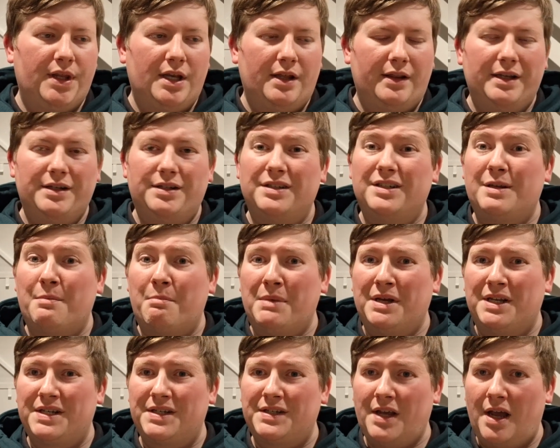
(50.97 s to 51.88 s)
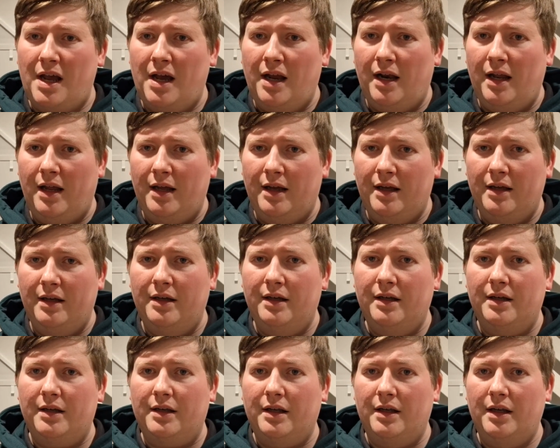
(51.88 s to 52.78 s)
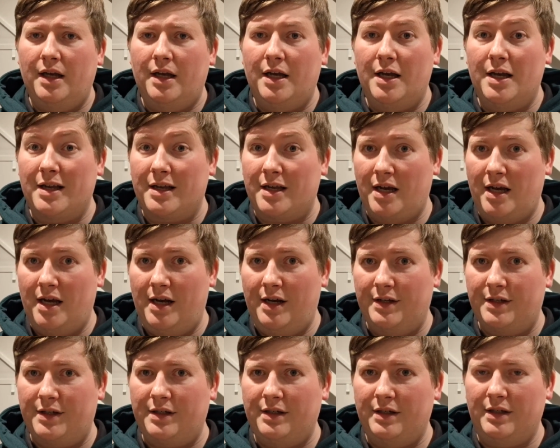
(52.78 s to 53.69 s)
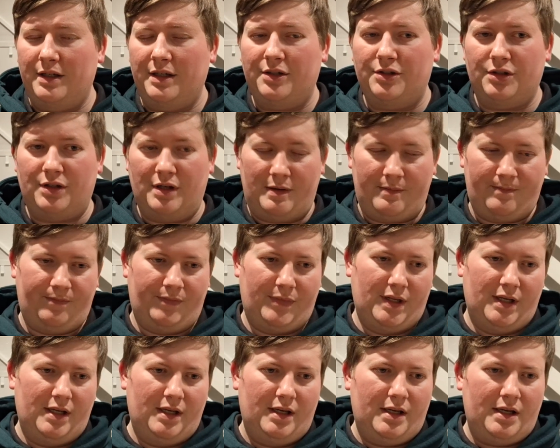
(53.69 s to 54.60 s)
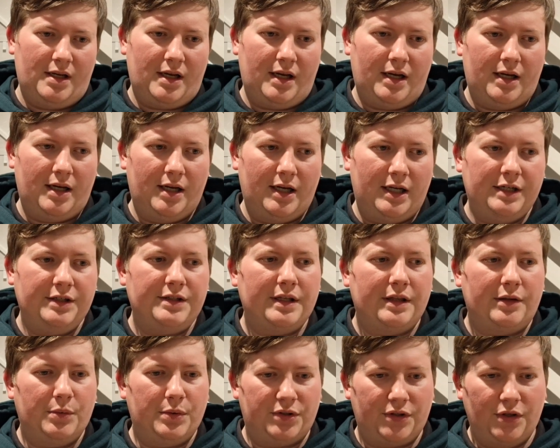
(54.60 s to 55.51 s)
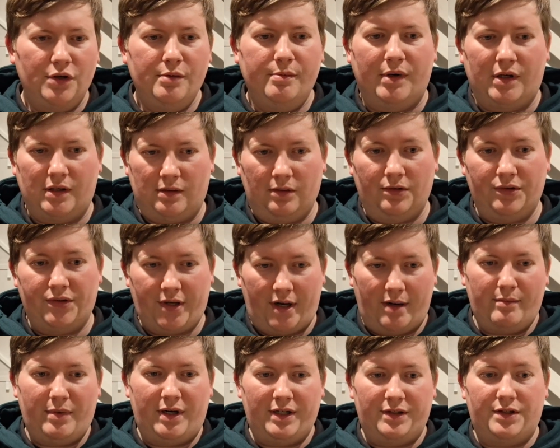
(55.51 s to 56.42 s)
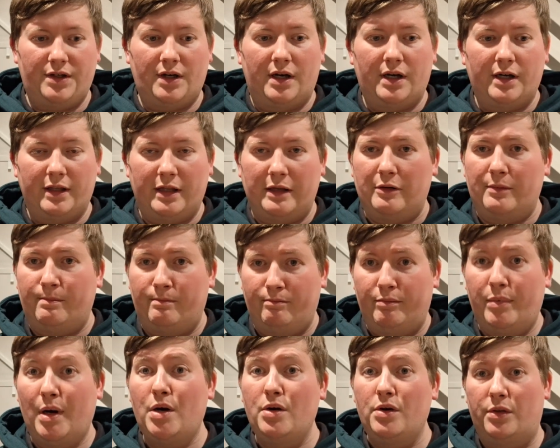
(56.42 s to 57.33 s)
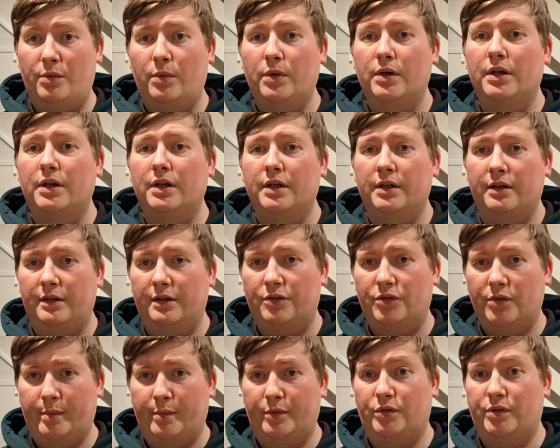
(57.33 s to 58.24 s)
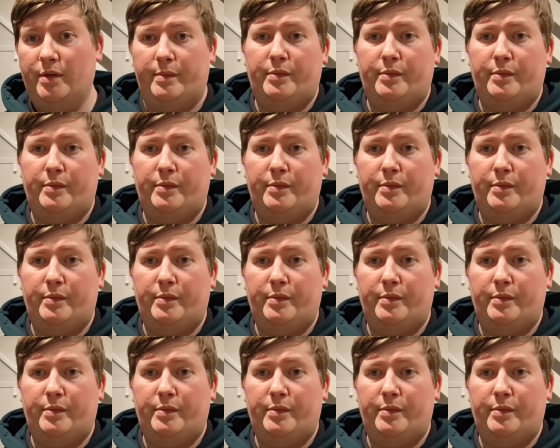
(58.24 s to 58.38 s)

This is a Masala cask edition. He said there were two bottles side by side. They both were the triple.